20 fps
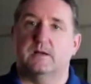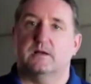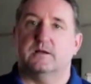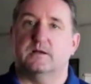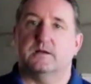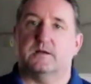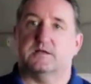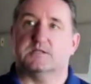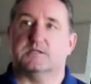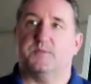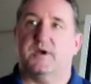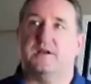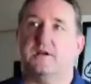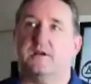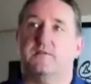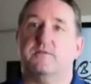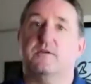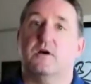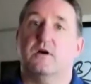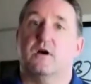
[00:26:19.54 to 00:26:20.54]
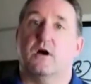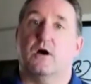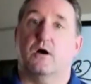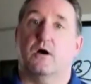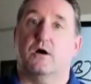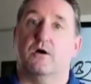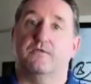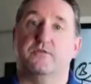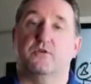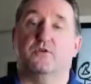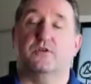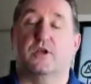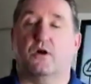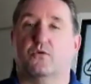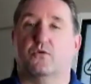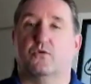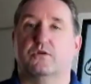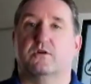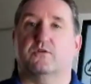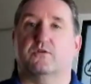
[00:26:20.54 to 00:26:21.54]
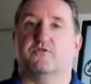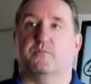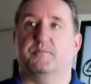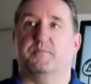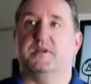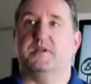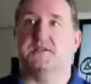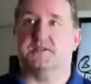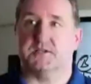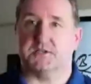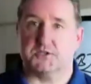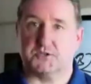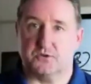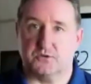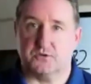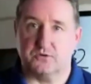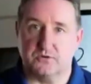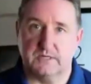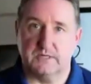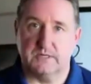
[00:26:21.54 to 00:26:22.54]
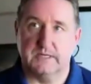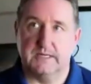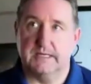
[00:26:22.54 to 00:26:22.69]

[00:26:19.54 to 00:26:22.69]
Doesn't matter if you're the owner of a pizza store,